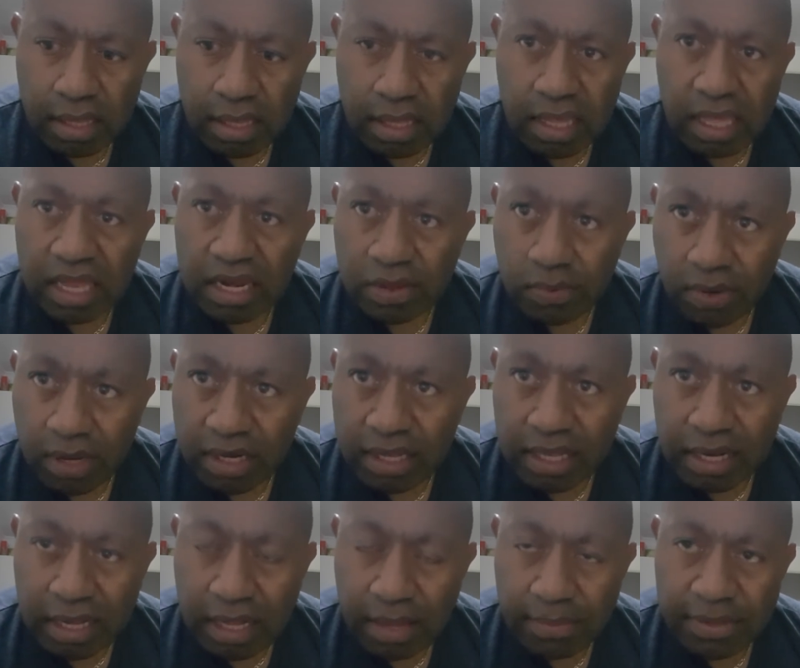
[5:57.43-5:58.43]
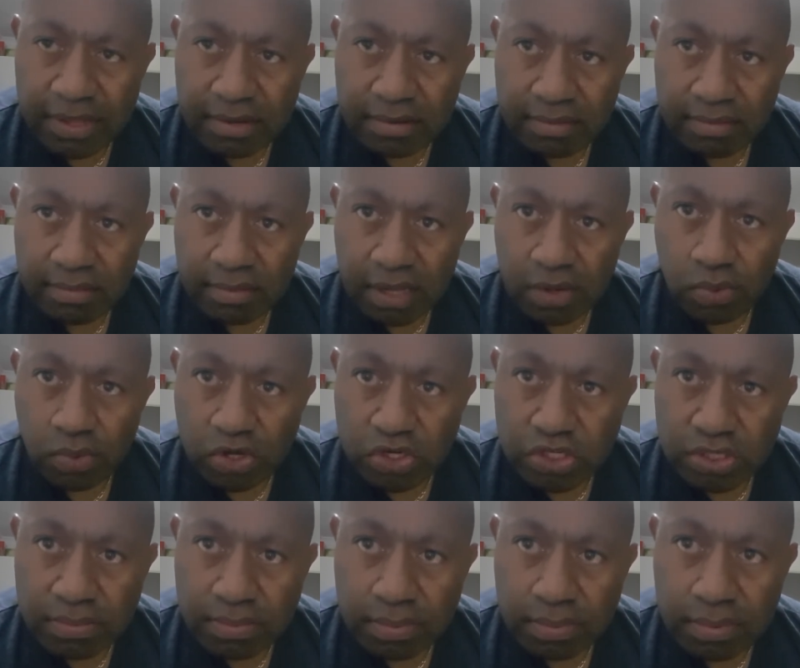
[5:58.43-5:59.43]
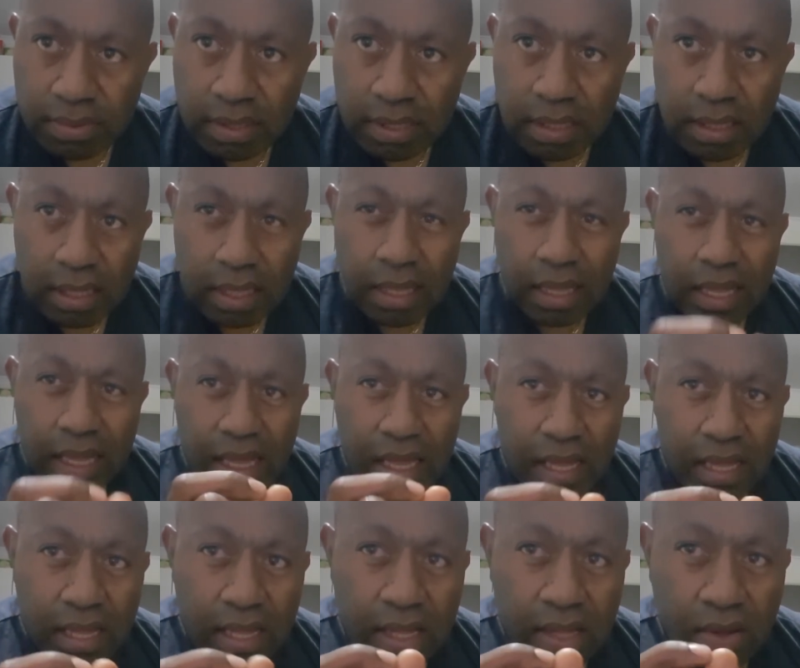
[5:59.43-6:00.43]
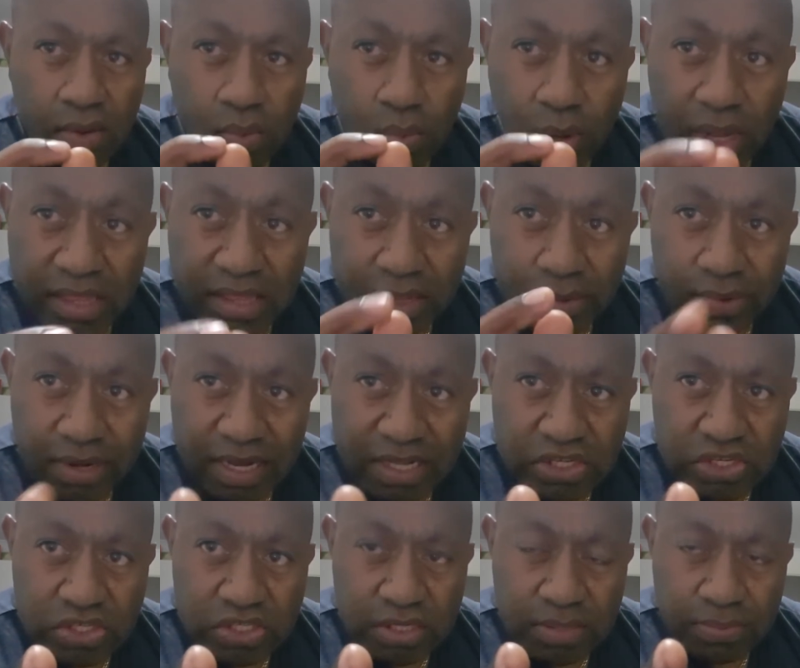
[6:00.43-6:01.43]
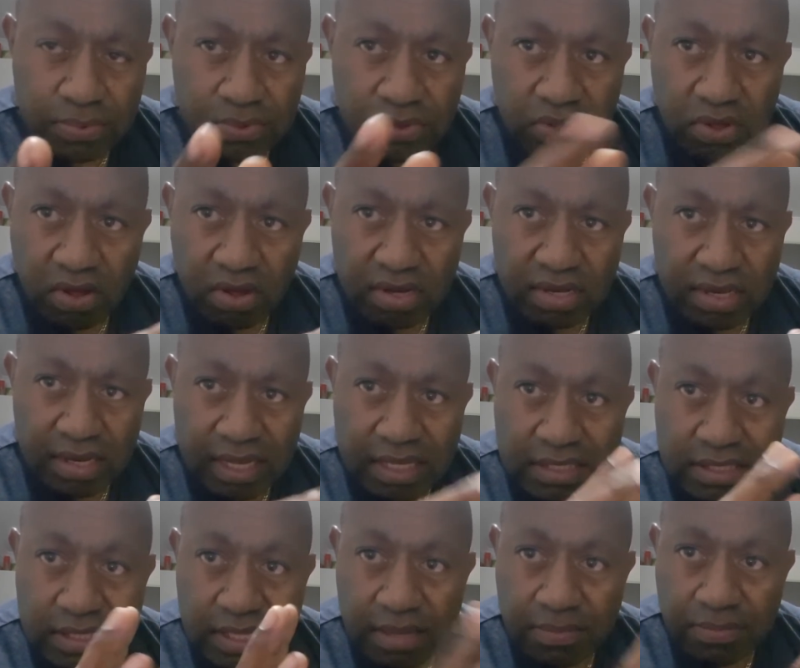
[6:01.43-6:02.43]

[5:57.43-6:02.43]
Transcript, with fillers: Anyone can come in and worship. What the relationship with God, that's their